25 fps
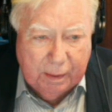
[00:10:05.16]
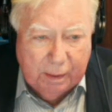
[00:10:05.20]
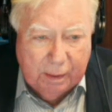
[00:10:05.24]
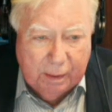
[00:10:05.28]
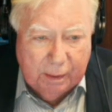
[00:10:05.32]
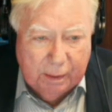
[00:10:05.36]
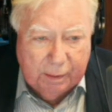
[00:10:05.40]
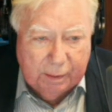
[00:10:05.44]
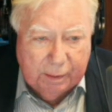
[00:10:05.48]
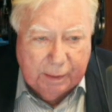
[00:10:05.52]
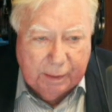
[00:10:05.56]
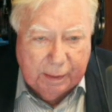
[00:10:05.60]

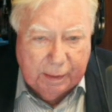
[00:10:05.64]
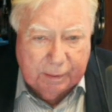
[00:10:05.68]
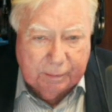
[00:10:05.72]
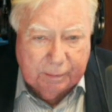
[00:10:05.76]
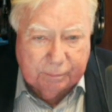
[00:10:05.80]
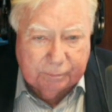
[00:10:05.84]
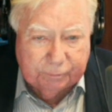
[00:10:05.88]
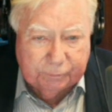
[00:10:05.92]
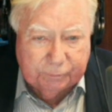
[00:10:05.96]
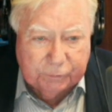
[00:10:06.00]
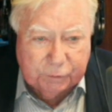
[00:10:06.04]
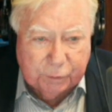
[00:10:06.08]

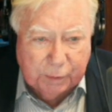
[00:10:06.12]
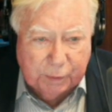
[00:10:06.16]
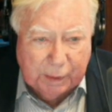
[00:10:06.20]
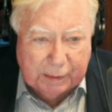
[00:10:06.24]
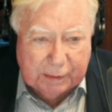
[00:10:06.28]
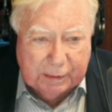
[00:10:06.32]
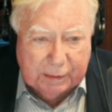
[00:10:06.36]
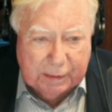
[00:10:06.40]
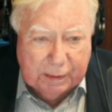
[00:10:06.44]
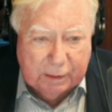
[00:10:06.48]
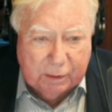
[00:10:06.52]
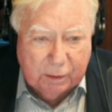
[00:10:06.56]
Then
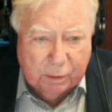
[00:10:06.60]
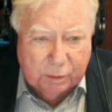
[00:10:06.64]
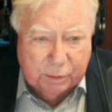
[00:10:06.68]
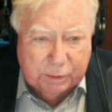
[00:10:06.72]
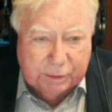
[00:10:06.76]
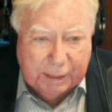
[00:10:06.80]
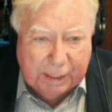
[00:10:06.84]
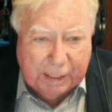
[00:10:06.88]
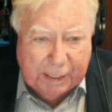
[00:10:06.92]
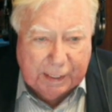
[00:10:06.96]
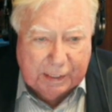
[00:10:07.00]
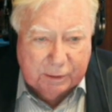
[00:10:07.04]
directly it goes
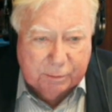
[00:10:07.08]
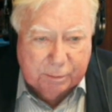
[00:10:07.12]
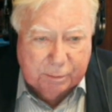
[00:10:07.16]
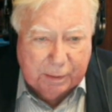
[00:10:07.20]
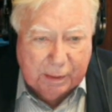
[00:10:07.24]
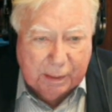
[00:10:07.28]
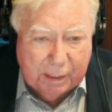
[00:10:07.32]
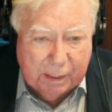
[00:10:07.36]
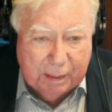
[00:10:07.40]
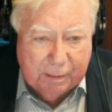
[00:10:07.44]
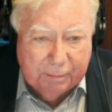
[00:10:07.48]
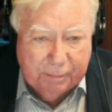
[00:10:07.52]
to
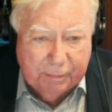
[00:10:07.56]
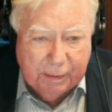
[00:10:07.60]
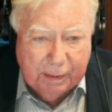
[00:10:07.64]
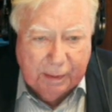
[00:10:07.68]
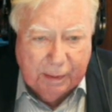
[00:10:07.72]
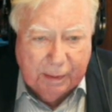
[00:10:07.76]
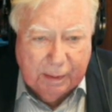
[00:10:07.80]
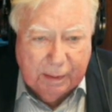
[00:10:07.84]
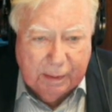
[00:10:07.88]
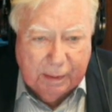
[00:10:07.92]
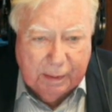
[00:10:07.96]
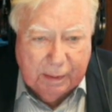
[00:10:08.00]
Hezbollah.
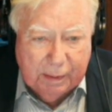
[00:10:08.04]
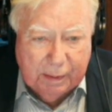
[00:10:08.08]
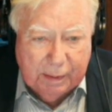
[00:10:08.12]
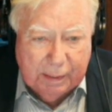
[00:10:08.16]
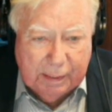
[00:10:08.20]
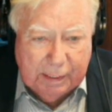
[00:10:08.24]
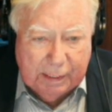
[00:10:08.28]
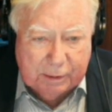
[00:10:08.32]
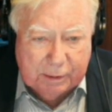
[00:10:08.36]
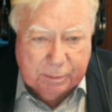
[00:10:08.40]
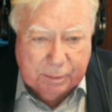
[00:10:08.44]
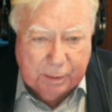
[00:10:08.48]

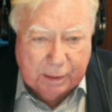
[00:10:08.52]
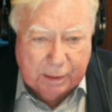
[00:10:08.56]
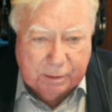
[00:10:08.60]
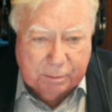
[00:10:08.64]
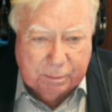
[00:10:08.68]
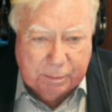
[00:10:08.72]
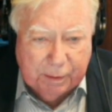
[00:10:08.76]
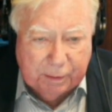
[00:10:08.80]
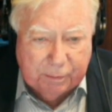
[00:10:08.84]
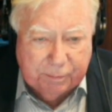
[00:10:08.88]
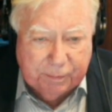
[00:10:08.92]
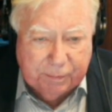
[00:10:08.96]
Hezbollah has
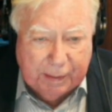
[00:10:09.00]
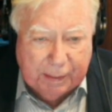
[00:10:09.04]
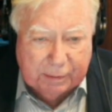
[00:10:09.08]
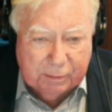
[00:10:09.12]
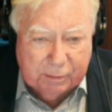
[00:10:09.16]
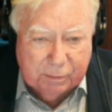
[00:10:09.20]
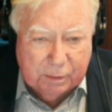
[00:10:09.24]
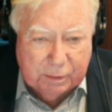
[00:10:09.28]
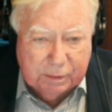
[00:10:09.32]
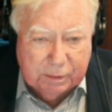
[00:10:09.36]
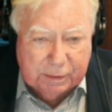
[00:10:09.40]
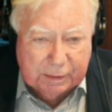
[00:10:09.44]
built
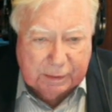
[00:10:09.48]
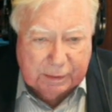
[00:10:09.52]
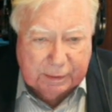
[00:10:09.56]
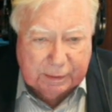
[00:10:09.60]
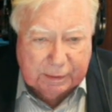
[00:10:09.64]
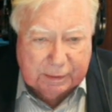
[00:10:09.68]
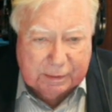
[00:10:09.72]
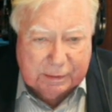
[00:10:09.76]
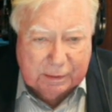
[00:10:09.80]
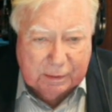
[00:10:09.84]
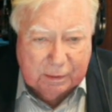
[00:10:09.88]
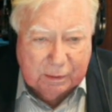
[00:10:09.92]
factories in
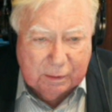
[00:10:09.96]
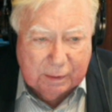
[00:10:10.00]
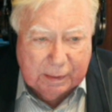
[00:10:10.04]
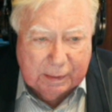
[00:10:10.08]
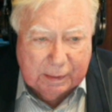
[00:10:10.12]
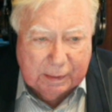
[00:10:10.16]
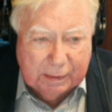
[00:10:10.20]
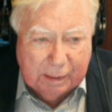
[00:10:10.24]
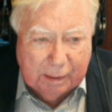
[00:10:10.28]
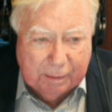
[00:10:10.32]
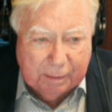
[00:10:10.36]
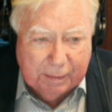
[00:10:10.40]
Syria
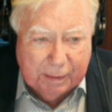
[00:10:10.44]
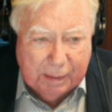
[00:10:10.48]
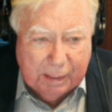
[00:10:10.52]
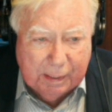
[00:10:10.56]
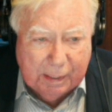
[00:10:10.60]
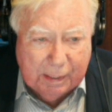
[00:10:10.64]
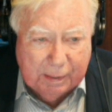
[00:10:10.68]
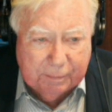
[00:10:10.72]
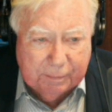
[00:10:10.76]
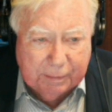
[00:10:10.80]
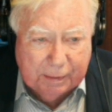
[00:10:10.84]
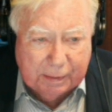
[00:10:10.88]
and
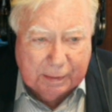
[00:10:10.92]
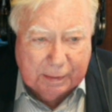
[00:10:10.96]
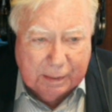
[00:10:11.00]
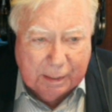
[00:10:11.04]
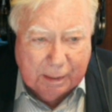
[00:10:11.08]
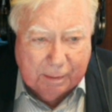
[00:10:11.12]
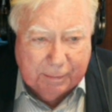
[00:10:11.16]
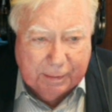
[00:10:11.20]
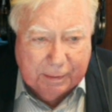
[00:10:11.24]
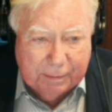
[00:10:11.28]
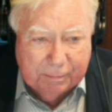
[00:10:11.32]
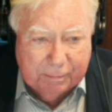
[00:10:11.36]
Lebanon and
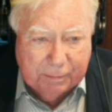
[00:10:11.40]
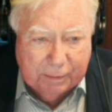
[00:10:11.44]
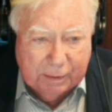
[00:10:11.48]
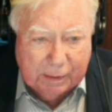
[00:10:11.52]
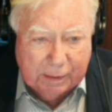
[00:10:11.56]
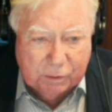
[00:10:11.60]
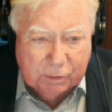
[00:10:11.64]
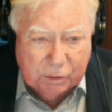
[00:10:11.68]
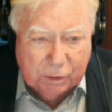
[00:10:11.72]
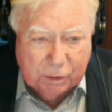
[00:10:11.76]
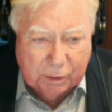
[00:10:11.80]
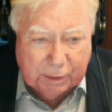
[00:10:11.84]
Yemen
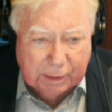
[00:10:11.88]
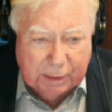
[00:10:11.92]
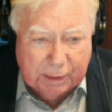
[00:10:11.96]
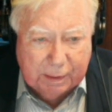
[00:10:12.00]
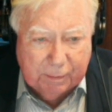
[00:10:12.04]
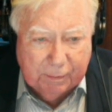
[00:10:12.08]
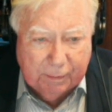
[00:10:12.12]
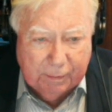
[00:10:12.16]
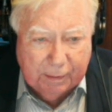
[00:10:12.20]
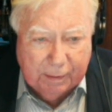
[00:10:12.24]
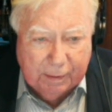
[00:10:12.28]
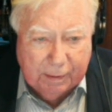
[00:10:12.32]
and
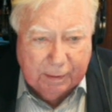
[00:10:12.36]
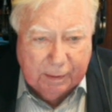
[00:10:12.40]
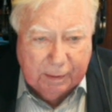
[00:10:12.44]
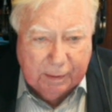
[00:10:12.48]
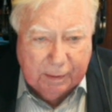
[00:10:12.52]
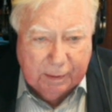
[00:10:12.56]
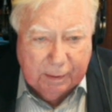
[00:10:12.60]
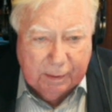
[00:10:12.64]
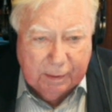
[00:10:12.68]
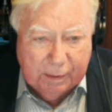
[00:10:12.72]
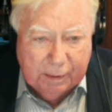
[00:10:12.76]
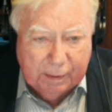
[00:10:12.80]
Turkey.
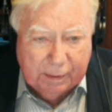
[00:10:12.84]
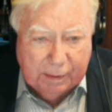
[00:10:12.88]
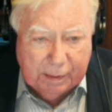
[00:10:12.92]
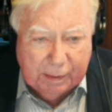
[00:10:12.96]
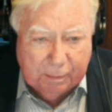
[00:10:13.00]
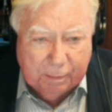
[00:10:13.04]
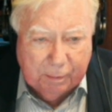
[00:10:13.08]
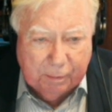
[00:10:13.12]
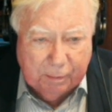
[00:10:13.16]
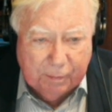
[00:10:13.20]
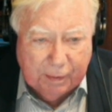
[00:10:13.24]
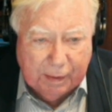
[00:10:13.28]

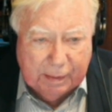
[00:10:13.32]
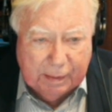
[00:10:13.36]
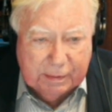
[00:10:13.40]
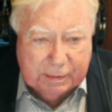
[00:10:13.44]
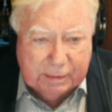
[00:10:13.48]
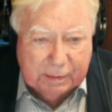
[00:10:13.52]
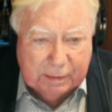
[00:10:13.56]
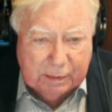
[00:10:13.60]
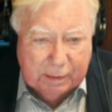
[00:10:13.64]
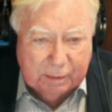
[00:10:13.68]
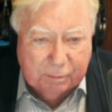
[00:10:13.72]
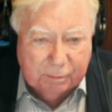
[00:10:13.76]
That provides
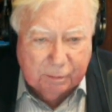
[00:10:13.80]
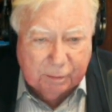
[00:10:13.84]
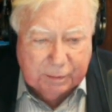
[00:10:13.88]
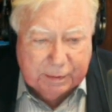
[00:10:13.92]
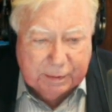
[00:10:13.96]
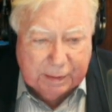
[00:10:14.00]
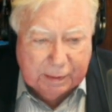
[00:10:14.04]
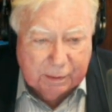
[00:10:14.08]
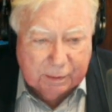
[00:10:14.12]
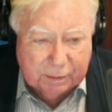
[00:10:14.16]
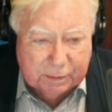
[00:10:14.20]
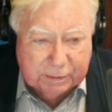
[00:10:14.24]
income for
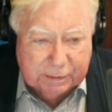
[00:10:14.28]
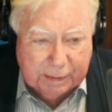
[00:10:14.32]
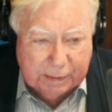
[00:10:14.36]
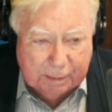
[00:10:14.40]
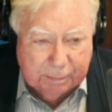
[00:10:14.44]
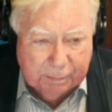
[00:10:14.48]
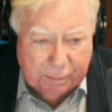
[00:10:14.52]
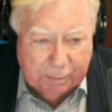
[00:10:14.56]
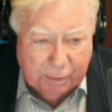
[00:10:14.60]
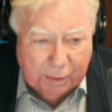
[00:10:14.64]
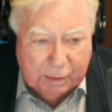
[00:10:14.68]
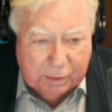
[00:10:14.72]
terrorist
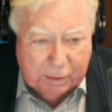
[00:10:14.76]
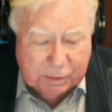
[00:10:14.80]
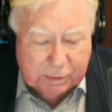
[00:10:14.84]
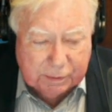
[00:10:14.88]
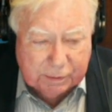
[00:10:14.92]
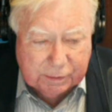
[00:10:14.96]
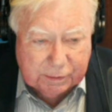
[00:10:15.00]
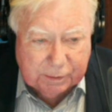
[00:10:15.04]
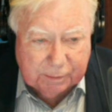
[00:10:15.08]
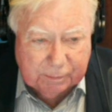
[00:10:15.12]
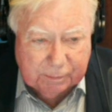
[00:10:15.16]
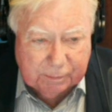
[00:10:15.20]
operations.